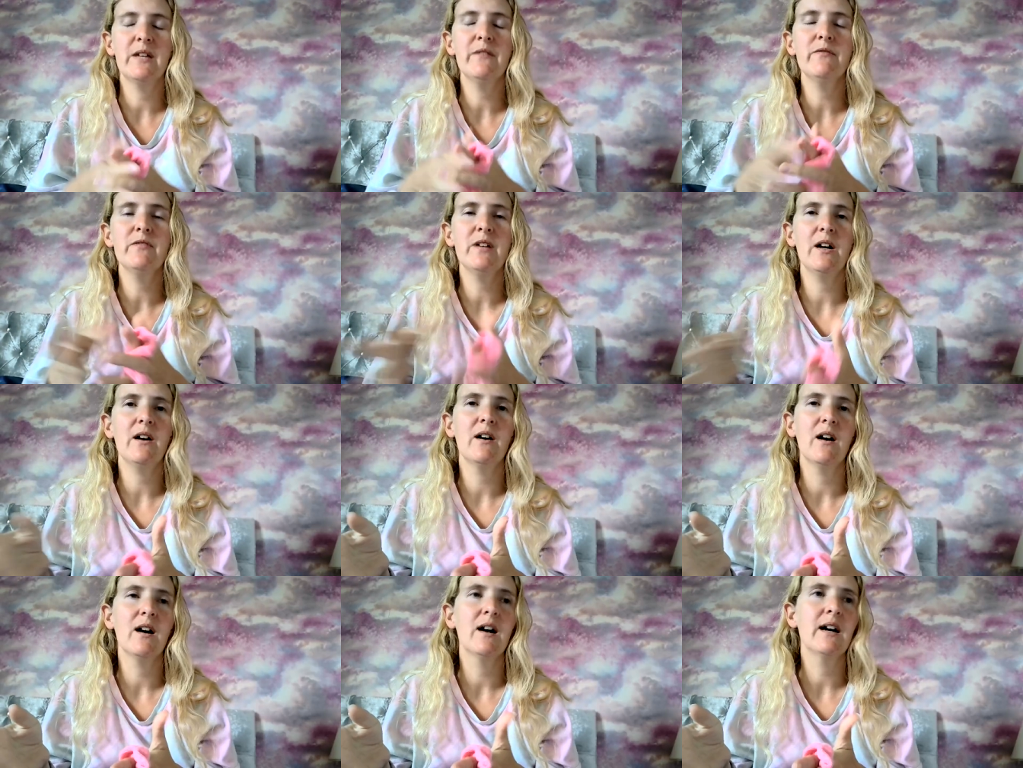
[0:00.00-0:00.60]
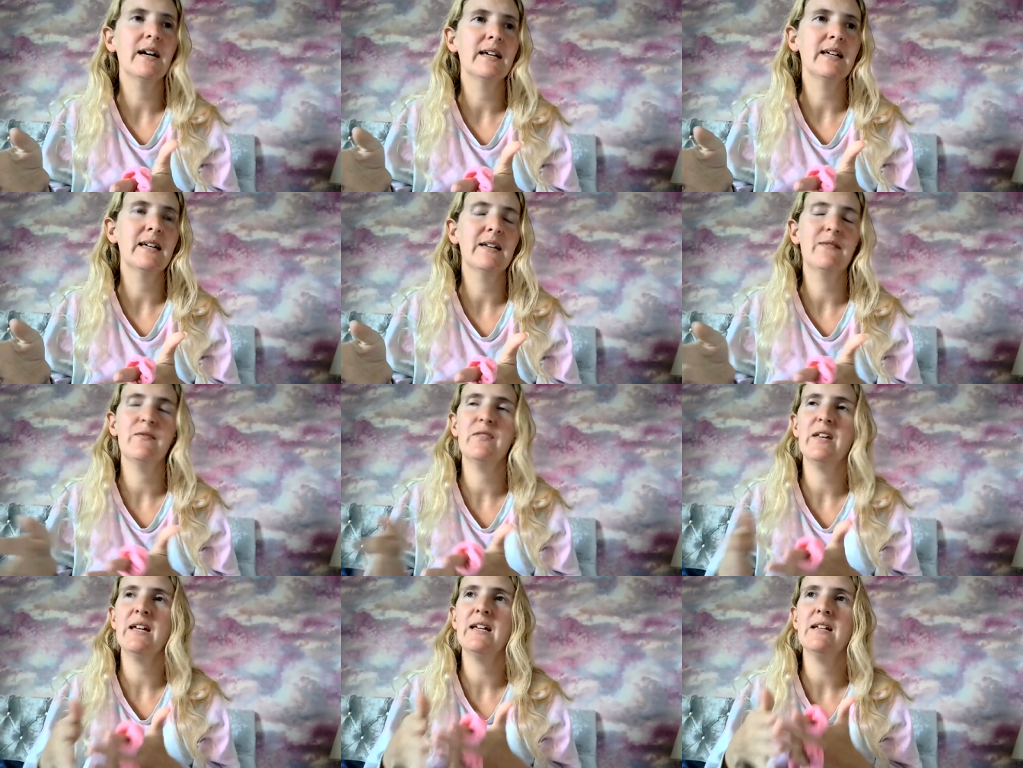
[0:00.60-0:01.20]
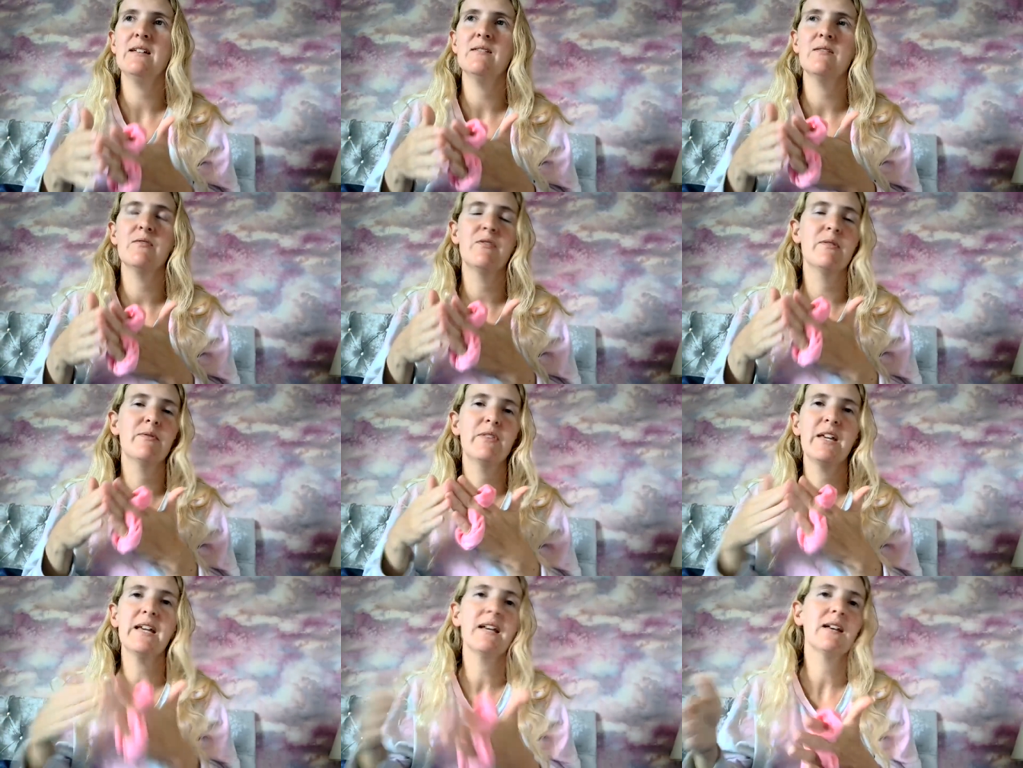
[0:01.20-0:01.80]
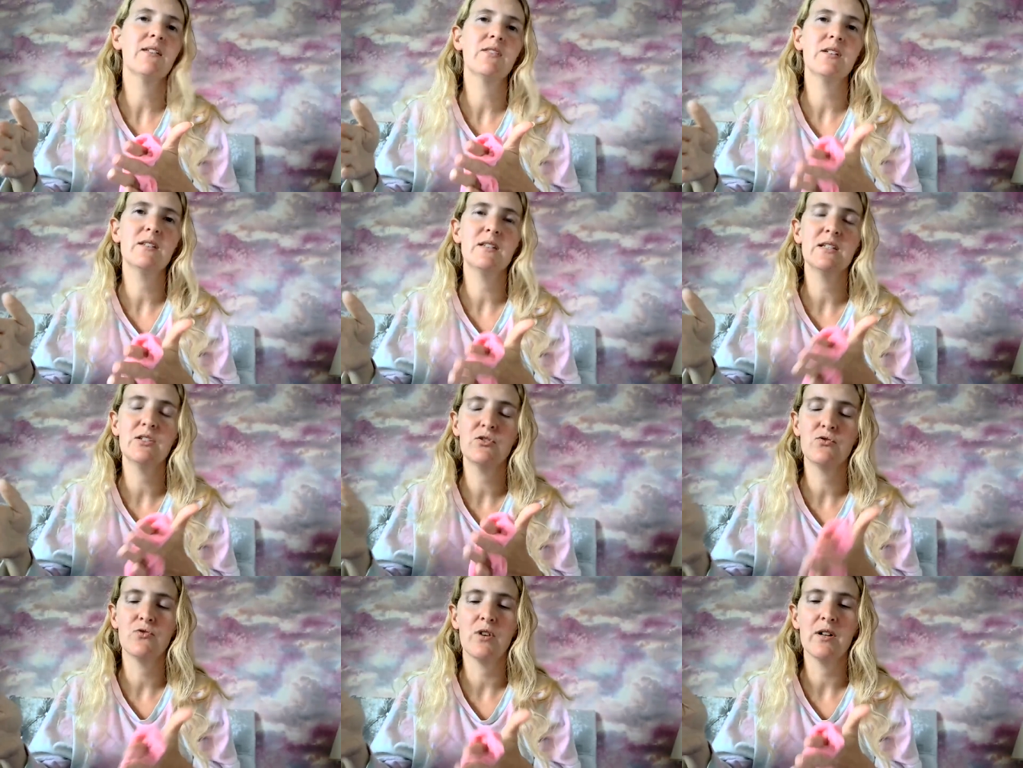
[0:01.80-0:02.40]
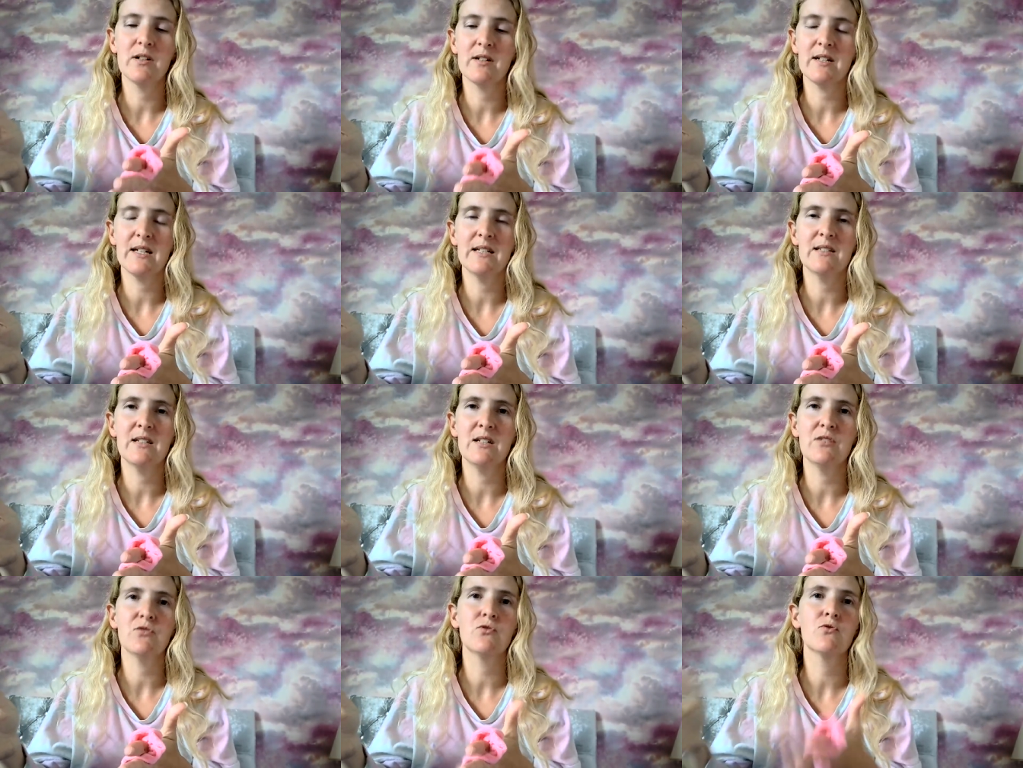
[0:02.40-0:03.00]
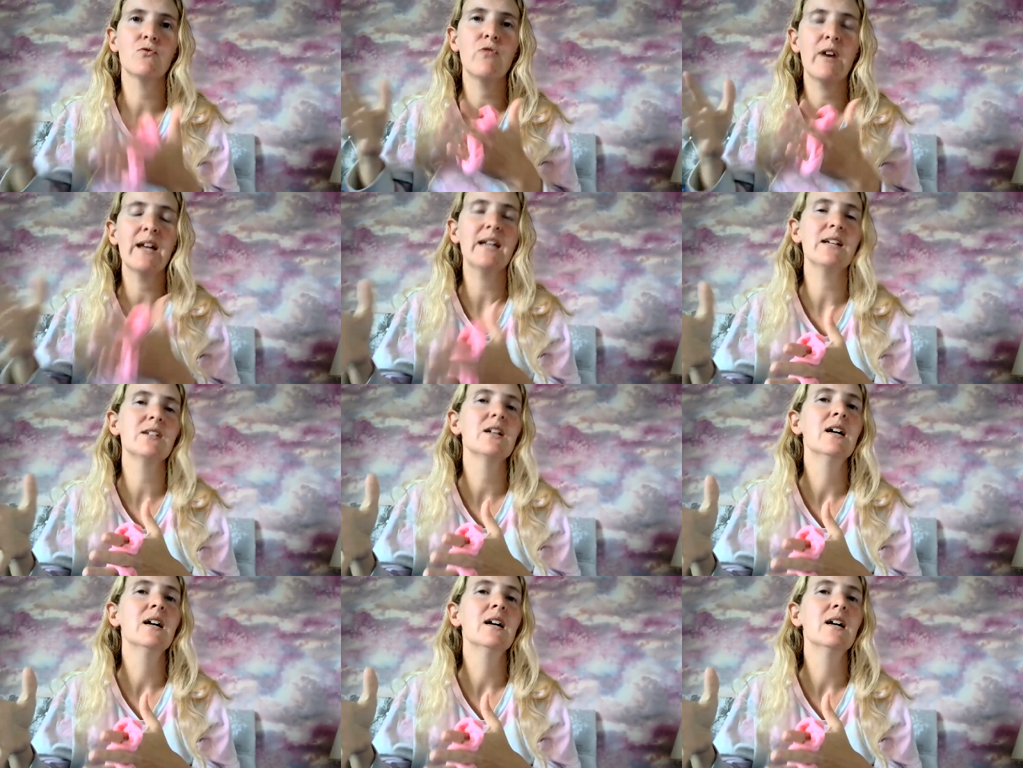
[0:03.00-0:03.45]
if they're high if they think that this drug is is great